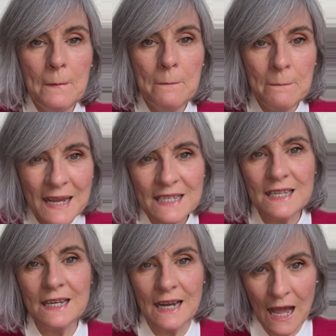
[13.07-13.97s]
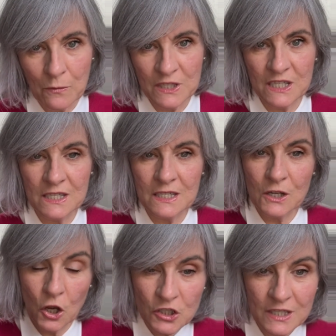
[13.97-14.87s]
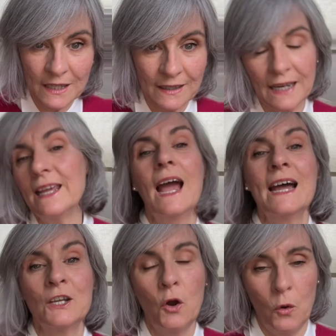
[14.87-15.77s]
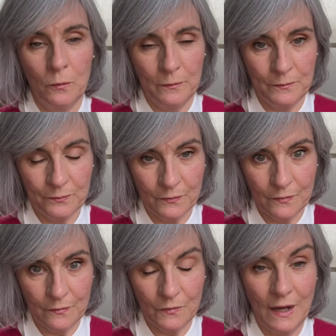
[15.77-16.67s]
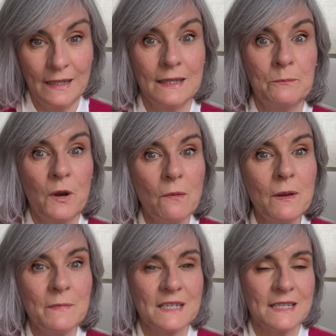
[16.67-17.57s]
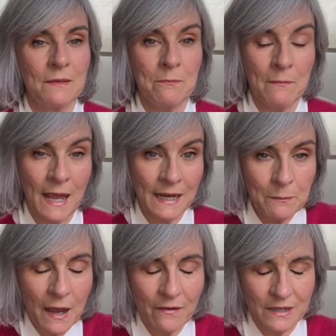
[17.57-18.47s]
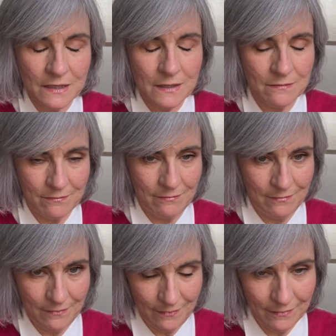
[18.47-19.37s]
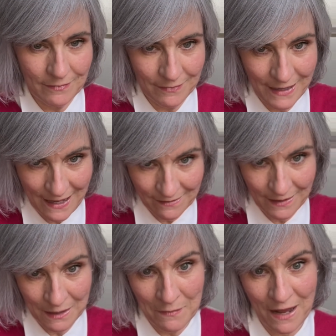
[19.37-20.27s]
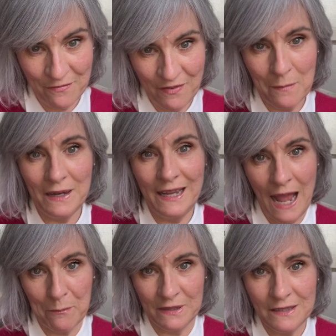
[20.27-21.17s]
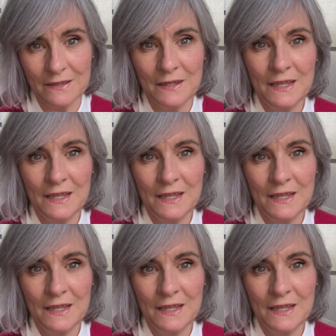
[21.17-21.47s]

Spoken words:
mixing languages constantly at home, right? The problem is that many parents, yes, in my family happened,